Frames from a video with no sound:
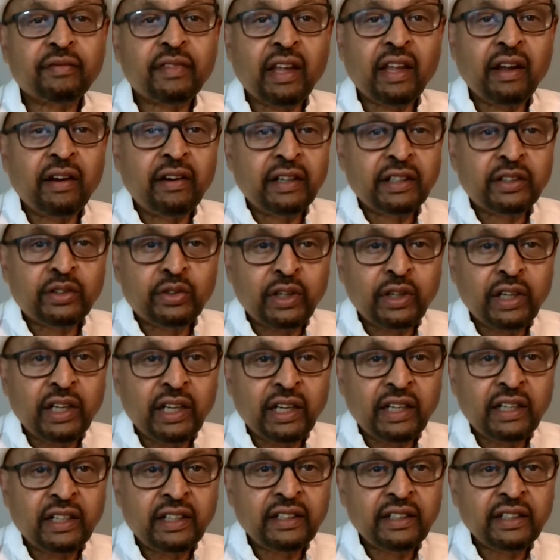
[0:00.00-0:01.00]

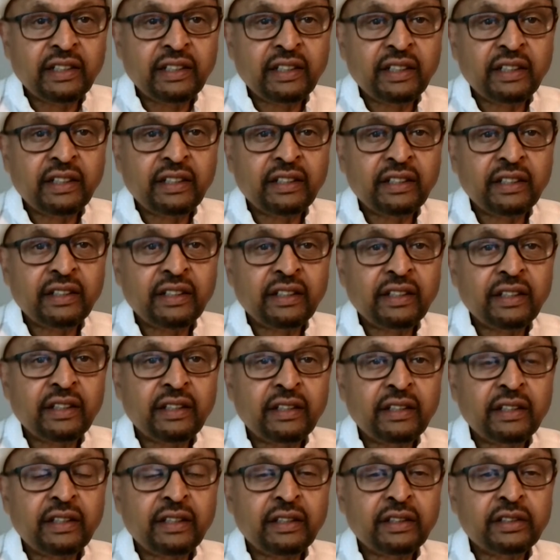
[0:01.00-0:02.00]
Eritrea,
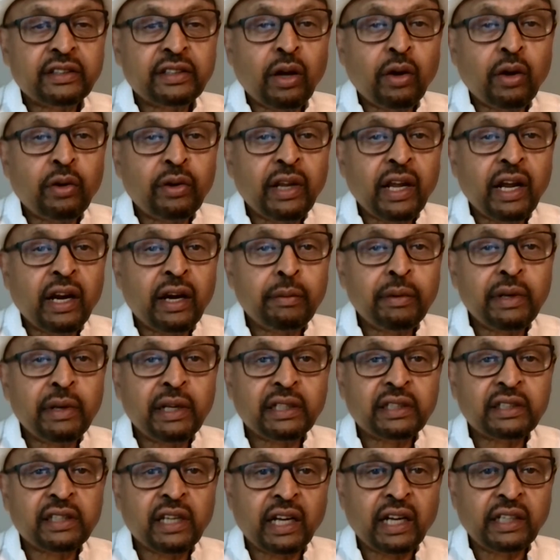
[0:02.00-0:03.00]
Saudi
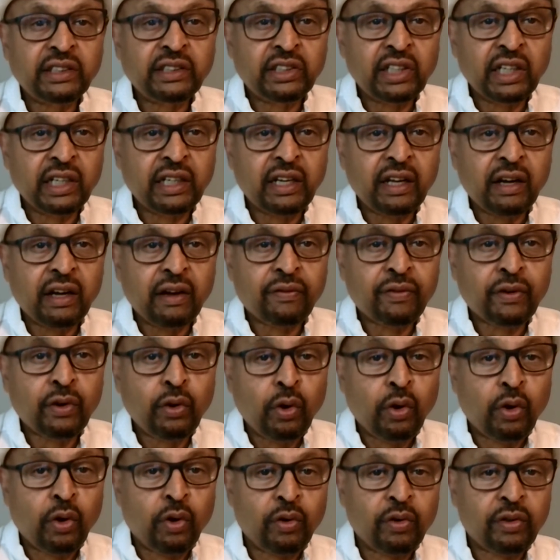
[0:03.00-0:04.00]
Arabia's agenda of
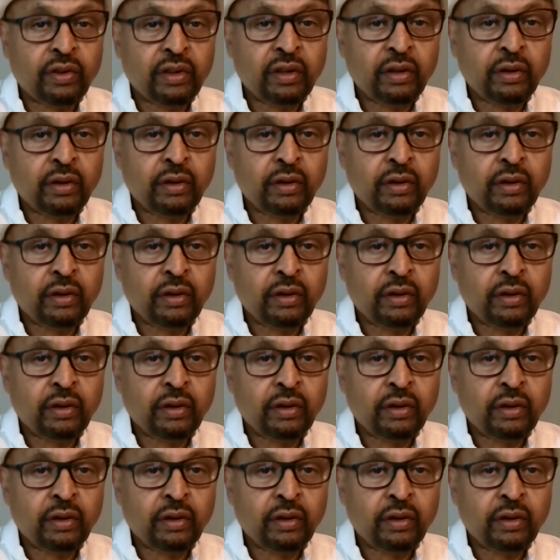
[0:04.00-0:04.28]
growth,